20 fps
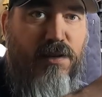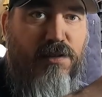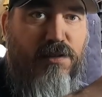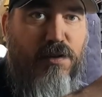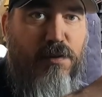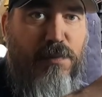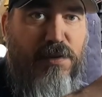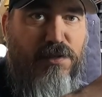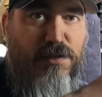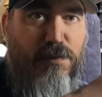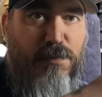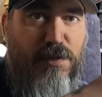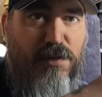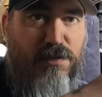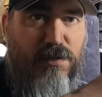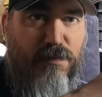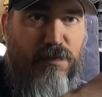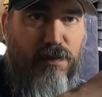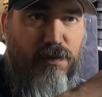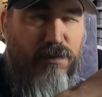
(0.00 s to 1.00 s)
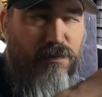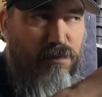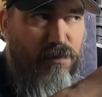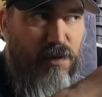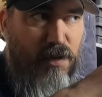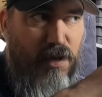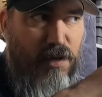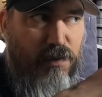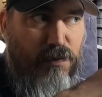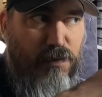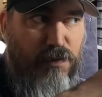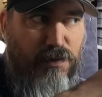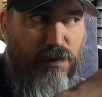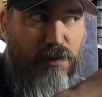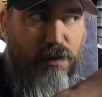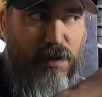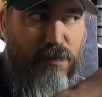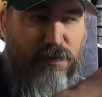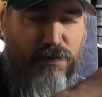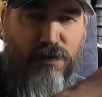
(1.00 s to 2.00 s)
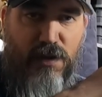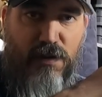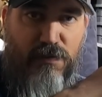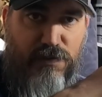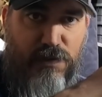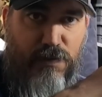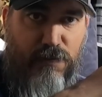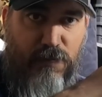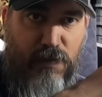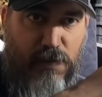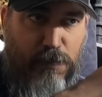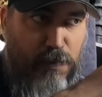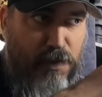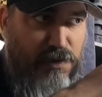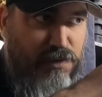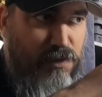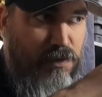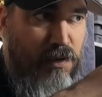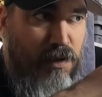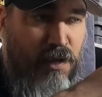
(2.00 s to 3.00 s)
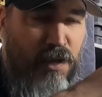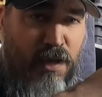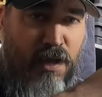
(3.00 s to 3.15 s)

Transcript: it's going to be too much of an angle, and you're going to have a drive shaft vibration.